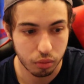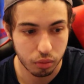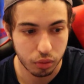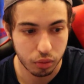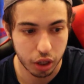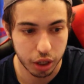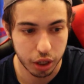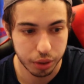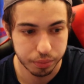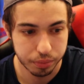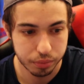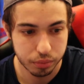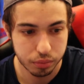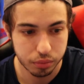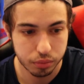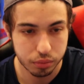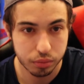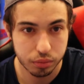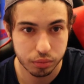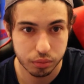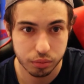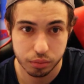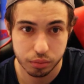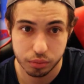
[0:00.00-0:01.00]
yeah.
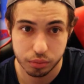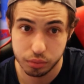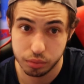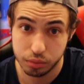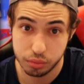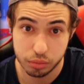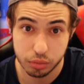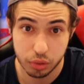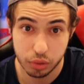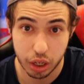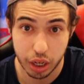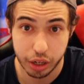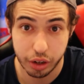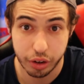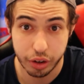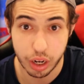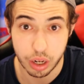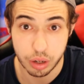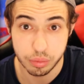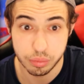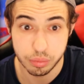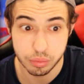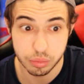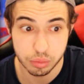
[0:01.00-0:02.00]
I don't
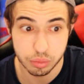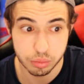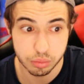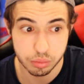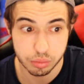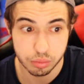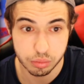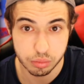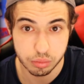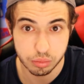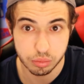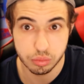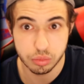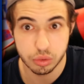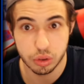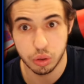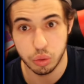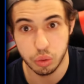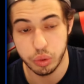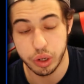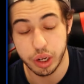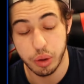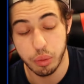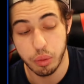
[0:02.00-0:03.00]
know.
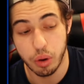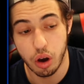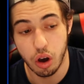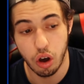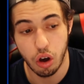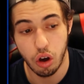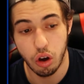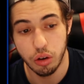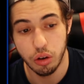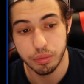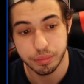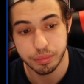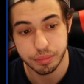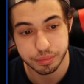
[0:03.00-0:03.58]
We will